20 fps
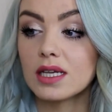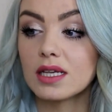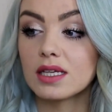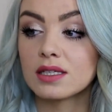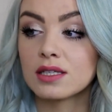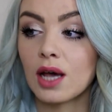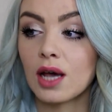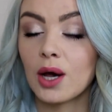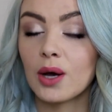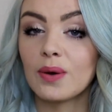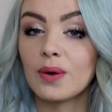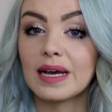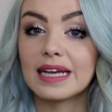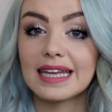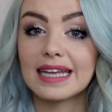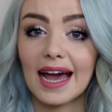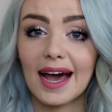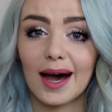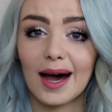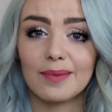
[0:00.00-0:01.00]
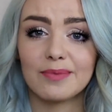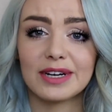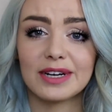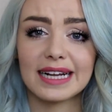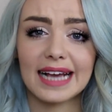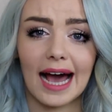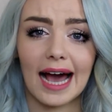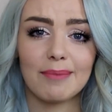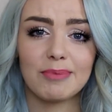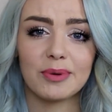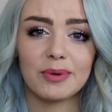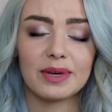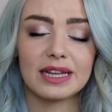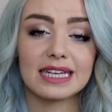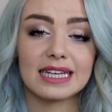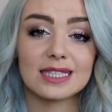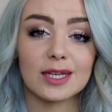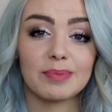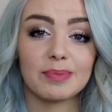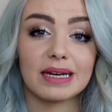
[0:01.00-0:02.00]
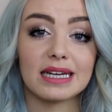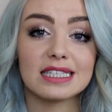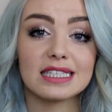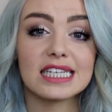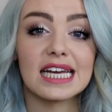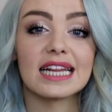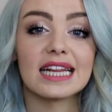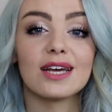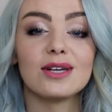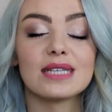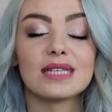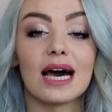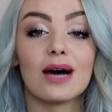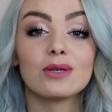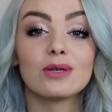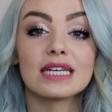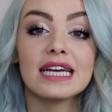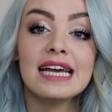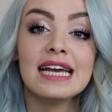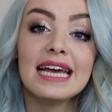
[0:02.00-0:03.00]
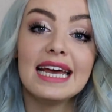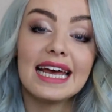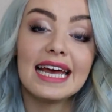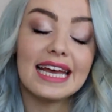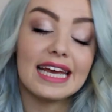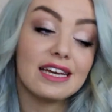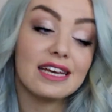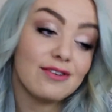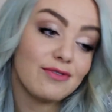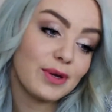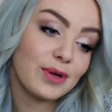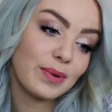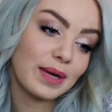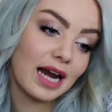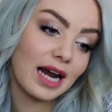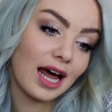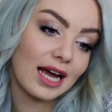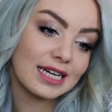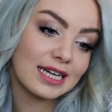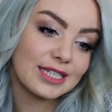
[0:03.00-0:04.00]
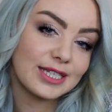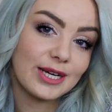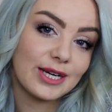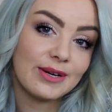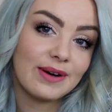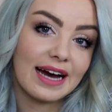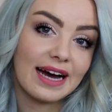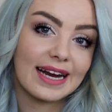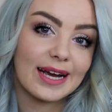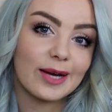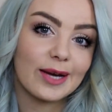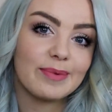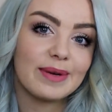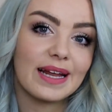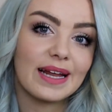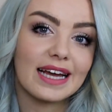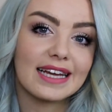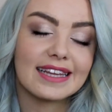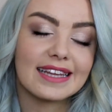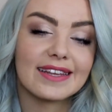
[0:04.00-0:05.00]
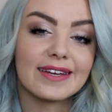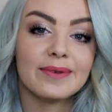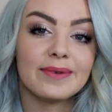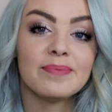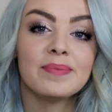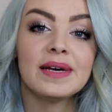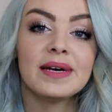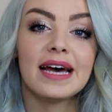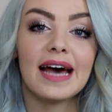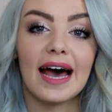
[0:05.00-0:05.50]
So yeah, I'm really happy with it. So please check those out if you would like to, and I hope you like them.